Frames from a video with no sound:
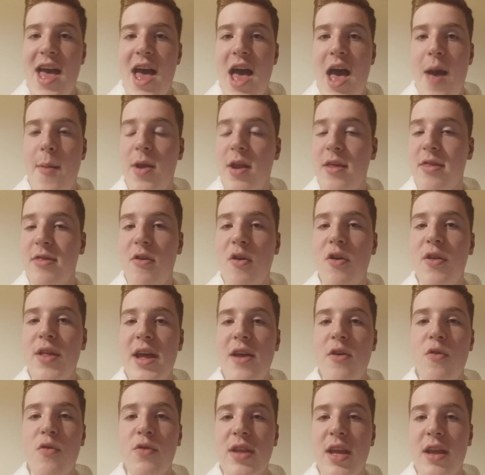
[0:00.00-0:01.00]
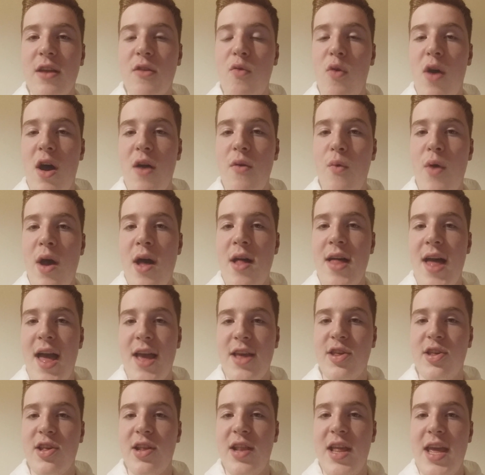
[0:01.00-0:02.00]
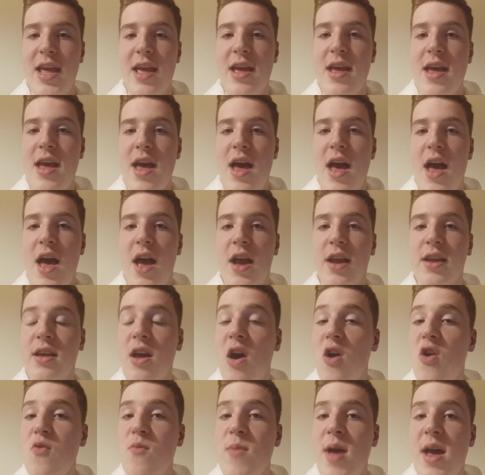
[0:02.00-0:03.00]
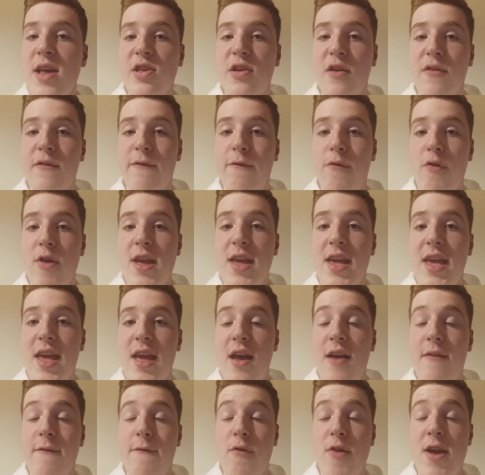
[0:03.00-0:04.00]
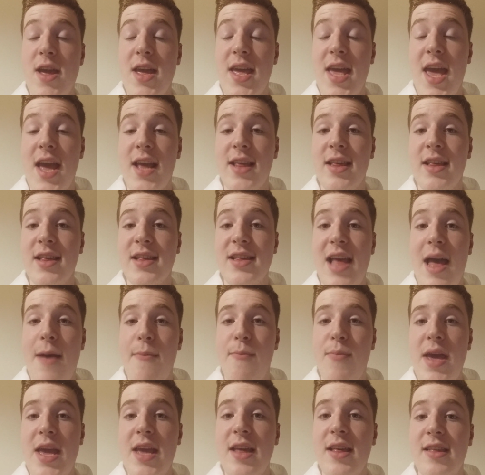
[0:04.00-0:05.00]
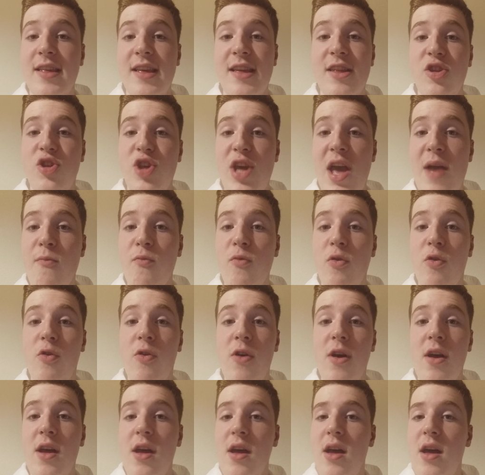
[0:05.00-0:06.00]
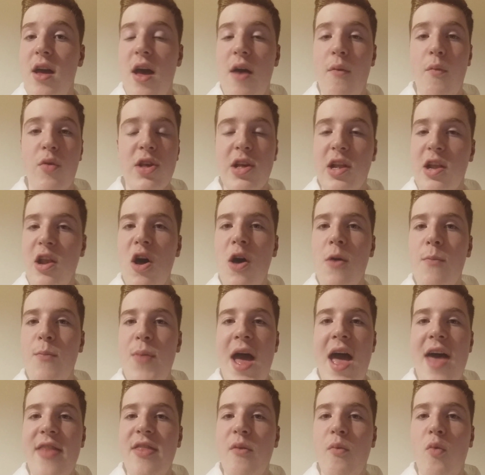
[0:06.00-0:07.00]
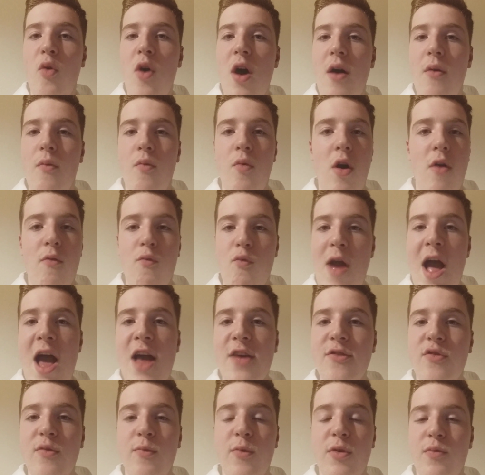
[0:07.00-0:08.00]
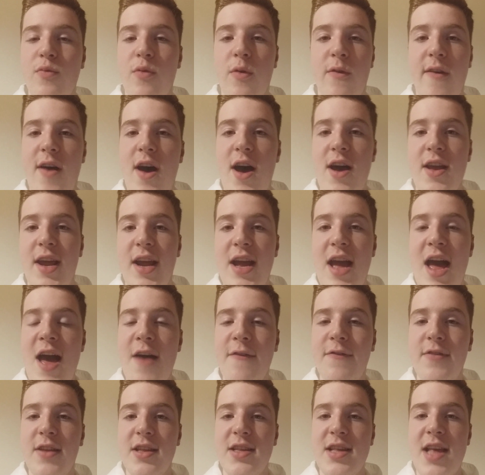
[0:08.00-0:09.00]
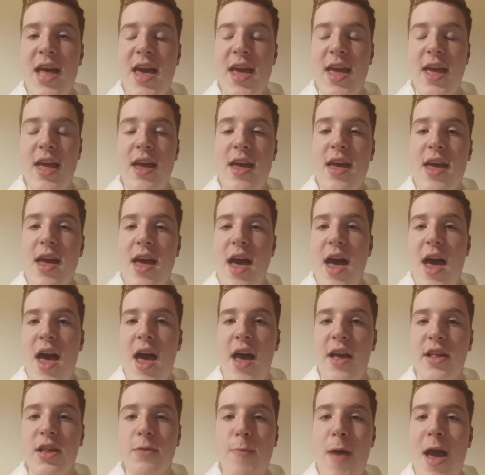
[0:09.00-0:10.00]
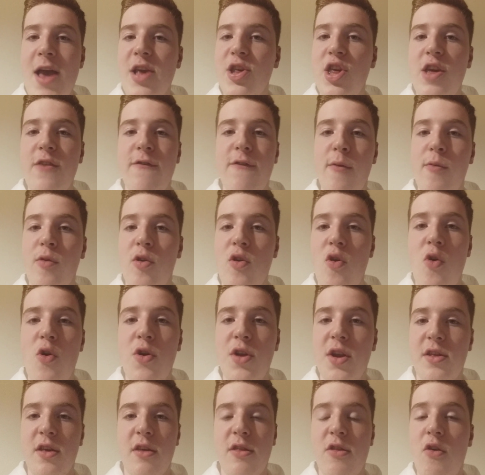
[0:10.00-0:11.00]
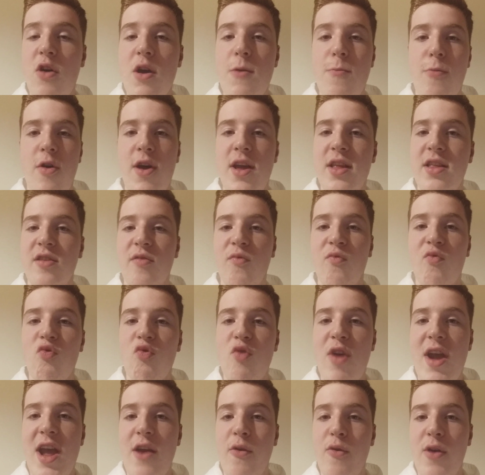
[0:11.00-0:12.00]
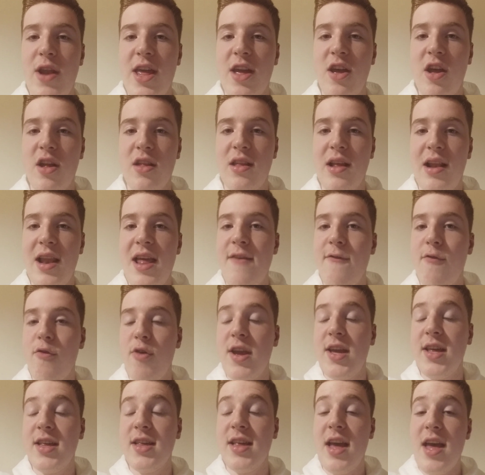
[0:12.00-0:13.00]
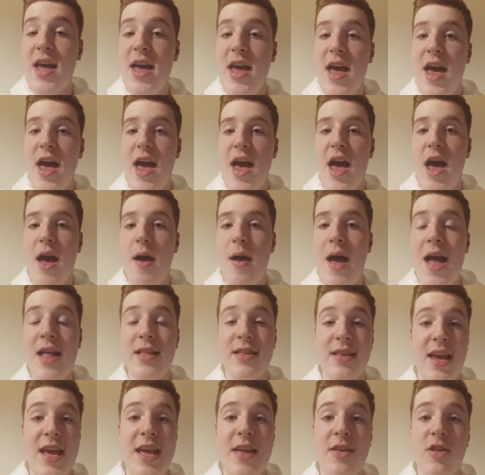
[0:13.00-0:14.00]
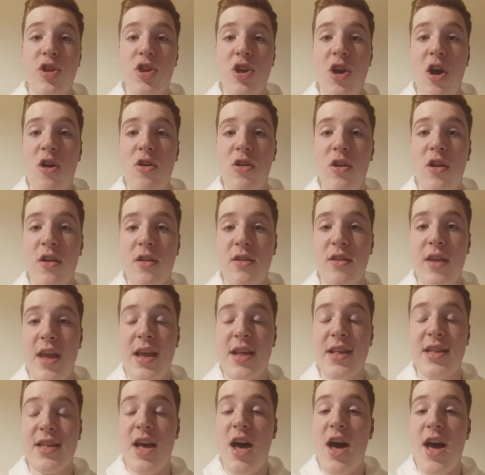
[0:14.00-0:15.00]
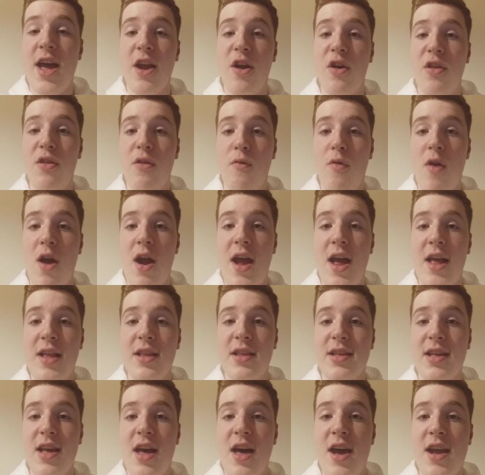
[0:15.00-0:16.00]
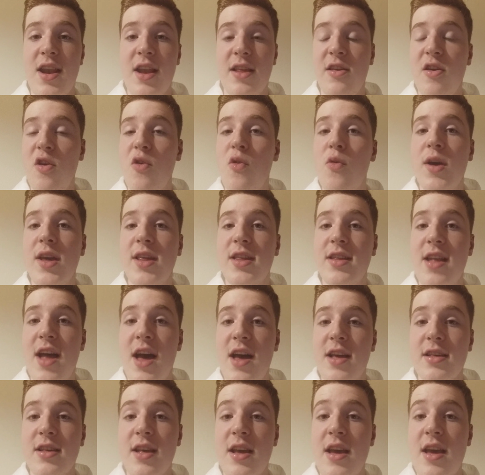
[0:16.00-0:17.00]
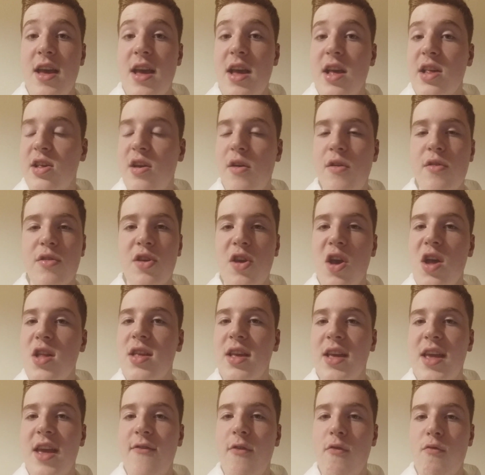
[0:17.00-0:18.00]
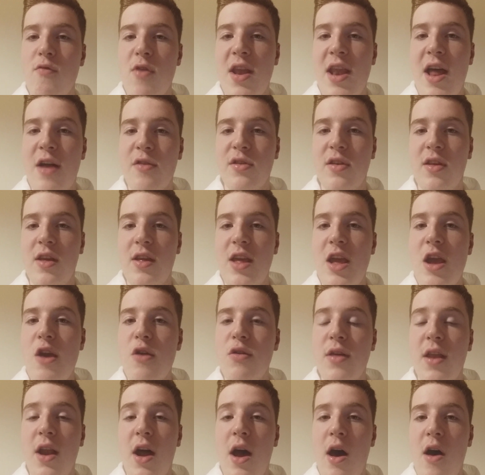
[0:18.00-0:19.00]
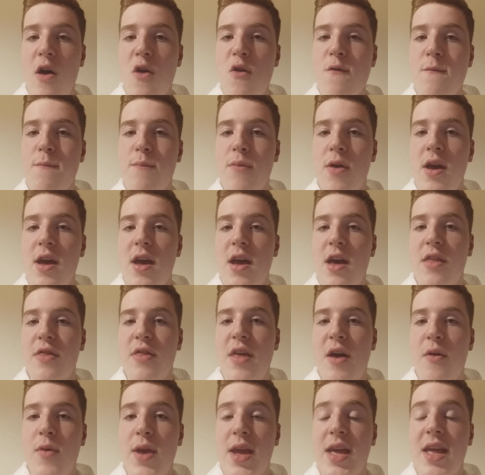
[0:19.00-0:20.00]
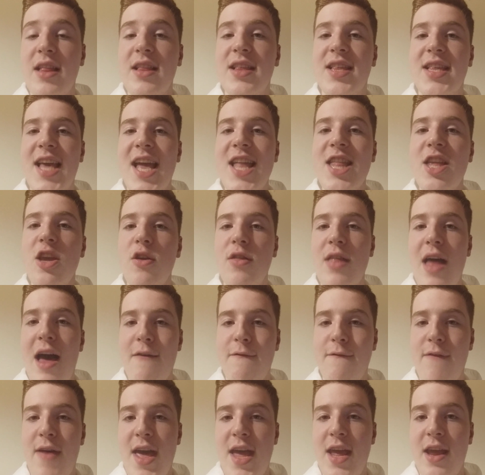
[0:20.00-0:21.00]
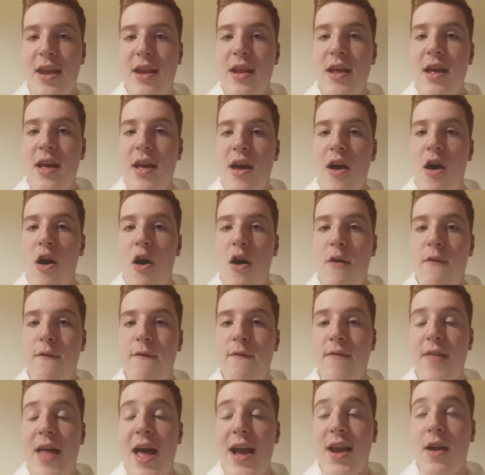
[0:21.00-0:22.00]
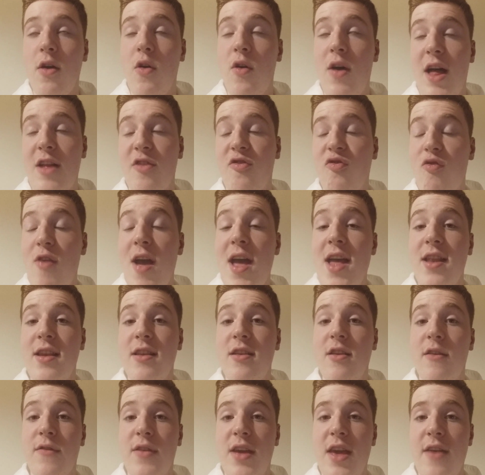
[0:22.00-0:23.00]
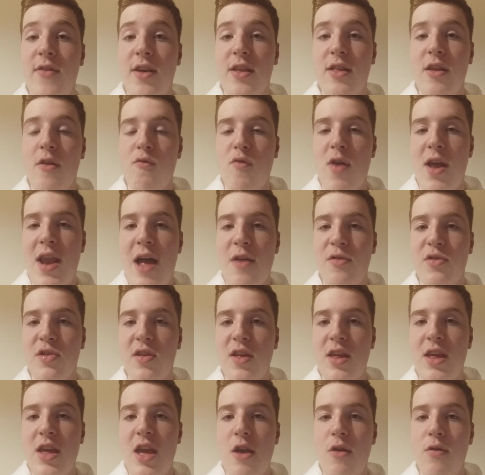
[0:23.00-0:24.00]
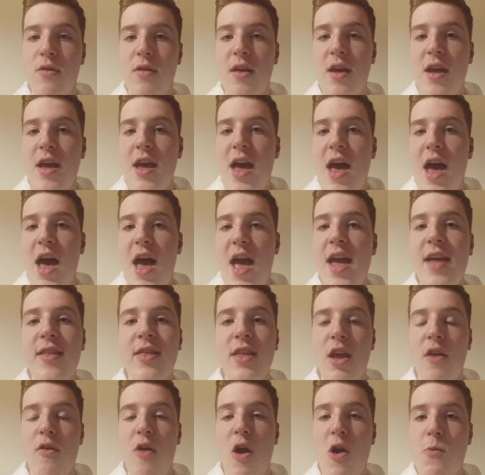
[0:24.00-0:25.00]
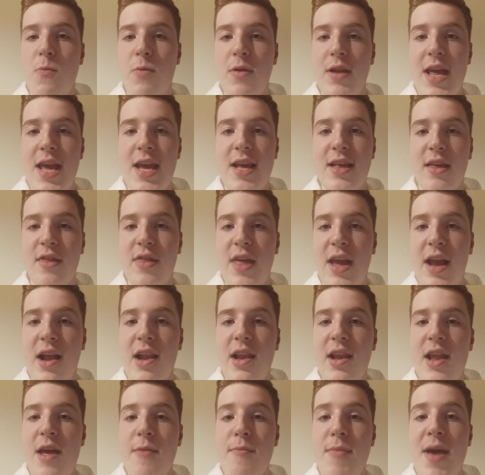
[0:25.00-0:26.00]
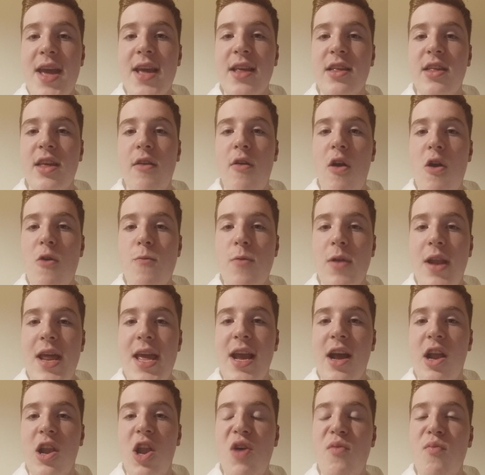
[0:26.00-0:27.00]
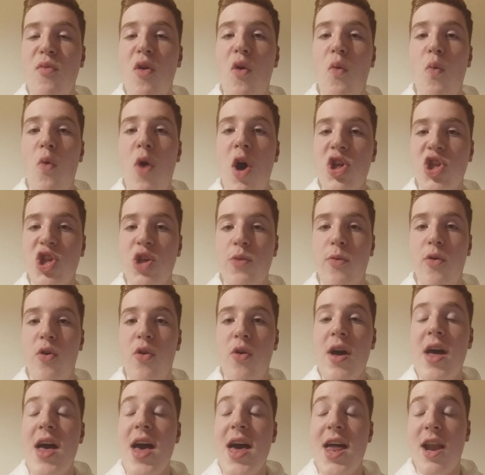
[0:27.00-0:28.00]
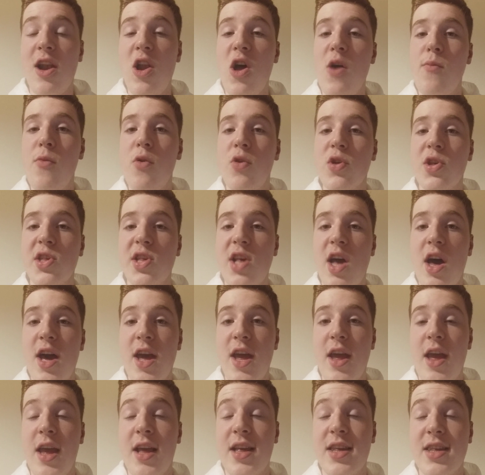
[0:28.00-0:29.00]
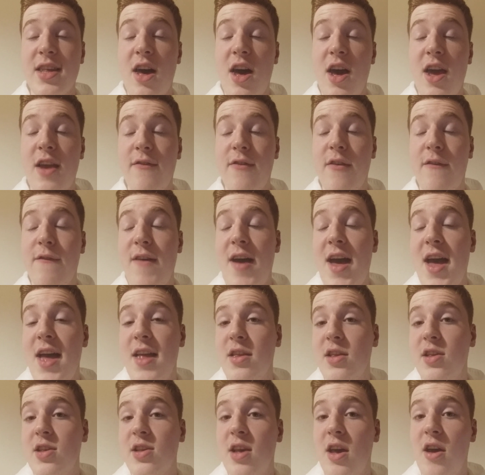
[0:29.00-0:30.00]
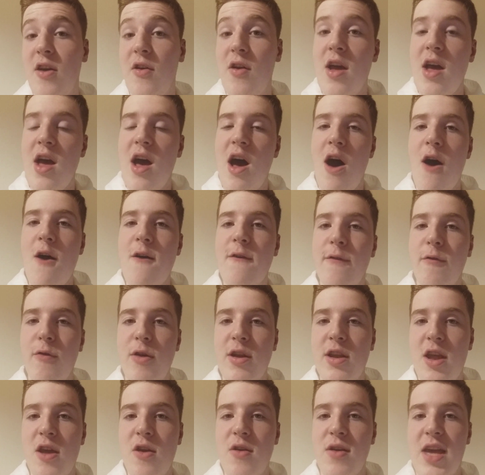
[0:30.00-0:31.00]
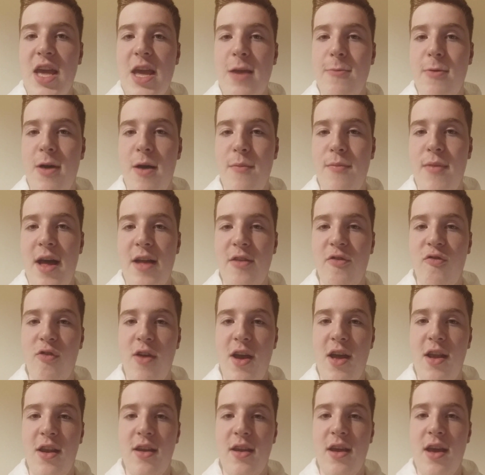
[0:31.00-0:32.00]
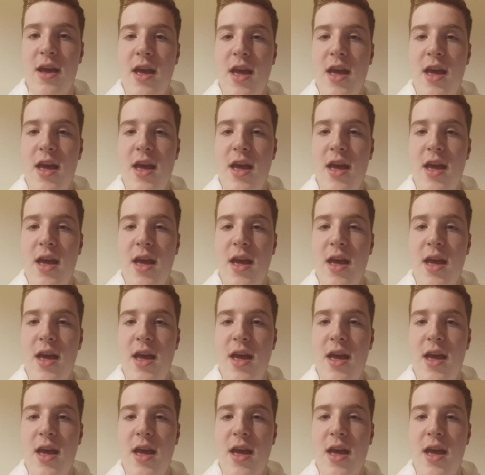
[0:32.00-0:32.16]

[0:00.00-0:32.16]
And I thought they all did quite well, actually. Gomez on free kicks and set pieces in general was a lot better than what Rashford was providing, I have to say. Especially from corners, I thought he put in some really, really good deliveries. Chong looked exciting on the right-hand side, as he always does. So it was good to give a run out to the youth, and I hope that we continue that vein of that trend of giving the run out to the youth in the Europa League. I think it makes the Europa League a lot more watchable, a lot more exciting for fans. So hopefully we do keep up that trend.